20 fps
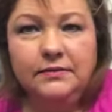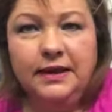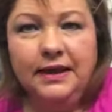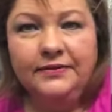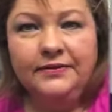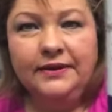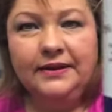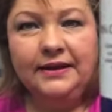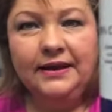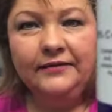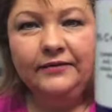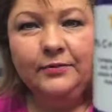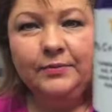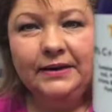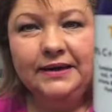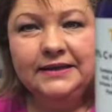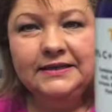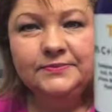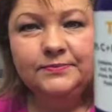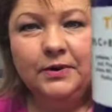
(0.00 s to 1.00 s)
I think
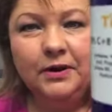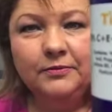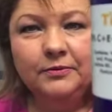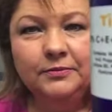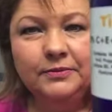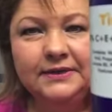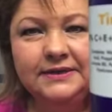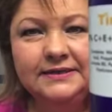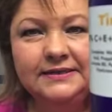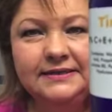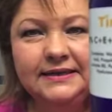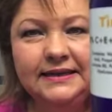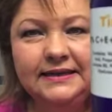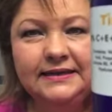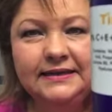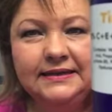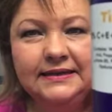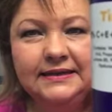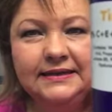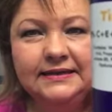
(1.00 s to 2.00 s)
everybody's probably
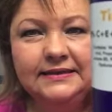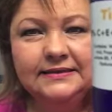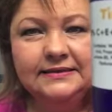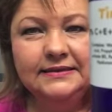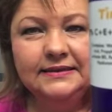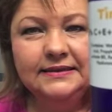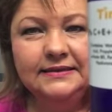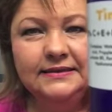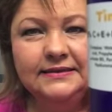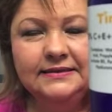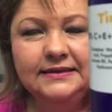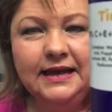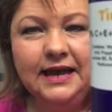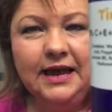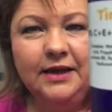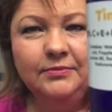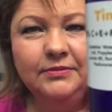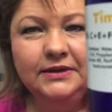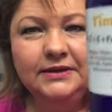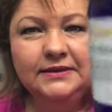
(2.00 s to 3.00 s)
seen this. The
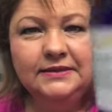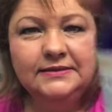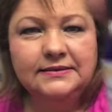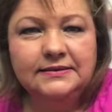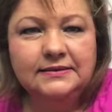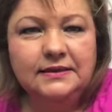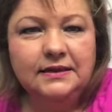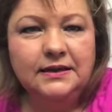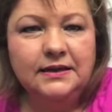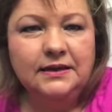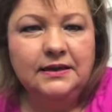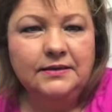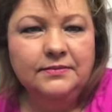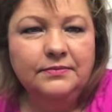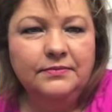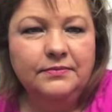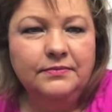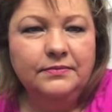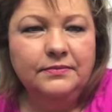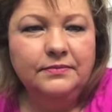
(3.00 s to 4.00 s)
Timeless
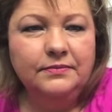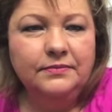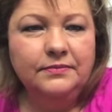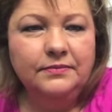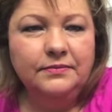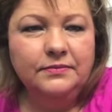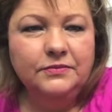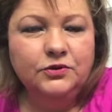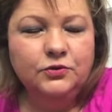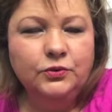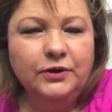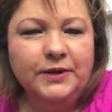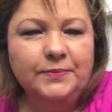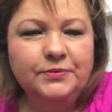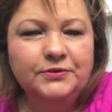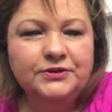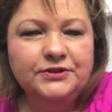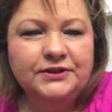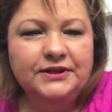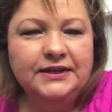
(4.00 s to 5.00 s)

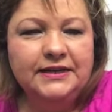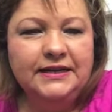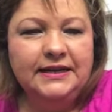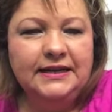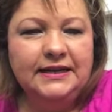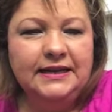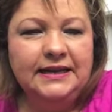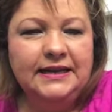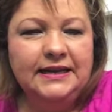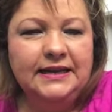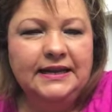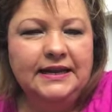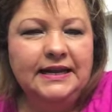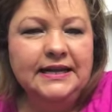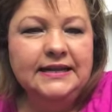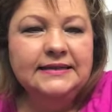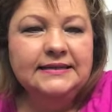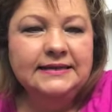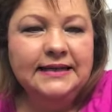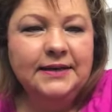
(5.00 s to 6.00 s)
20% um, E,
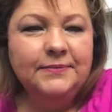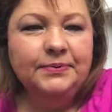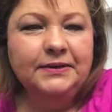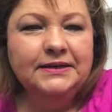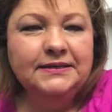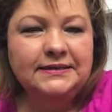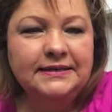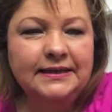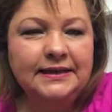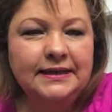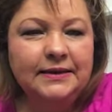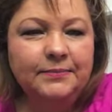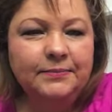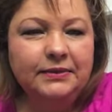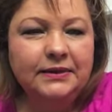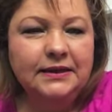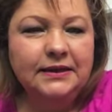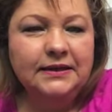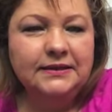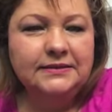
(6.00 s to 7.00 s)
C plus E
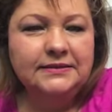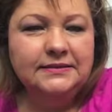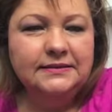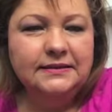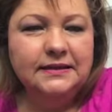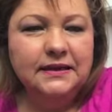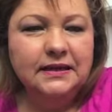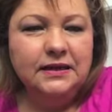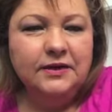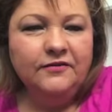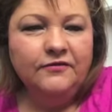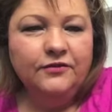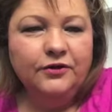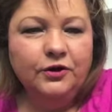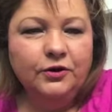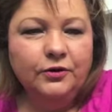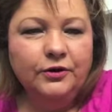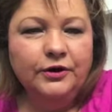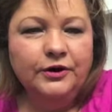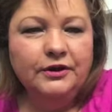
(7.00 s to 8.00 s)
plus
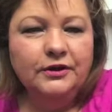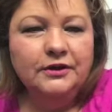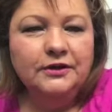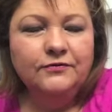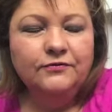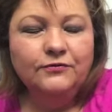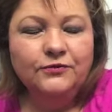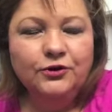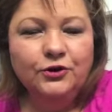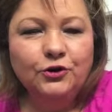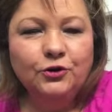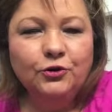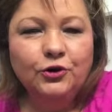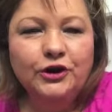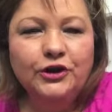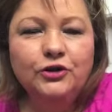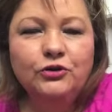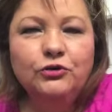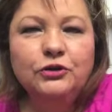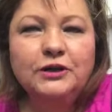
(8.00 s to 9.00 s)
ferulic,
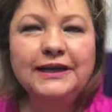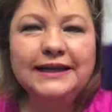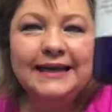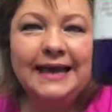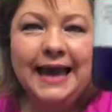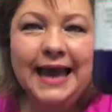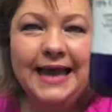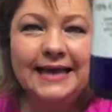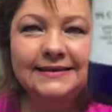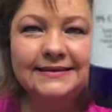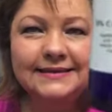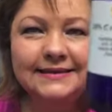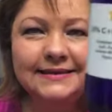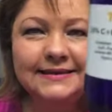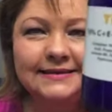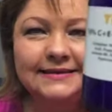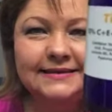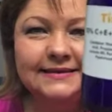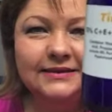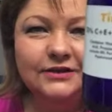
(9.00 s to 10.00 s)
ferulic
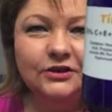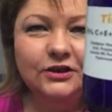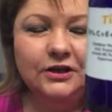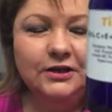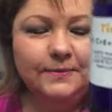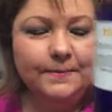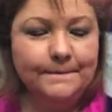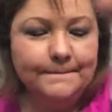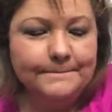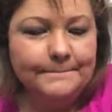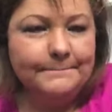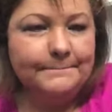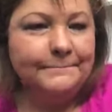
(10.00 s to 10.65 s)
acid serum.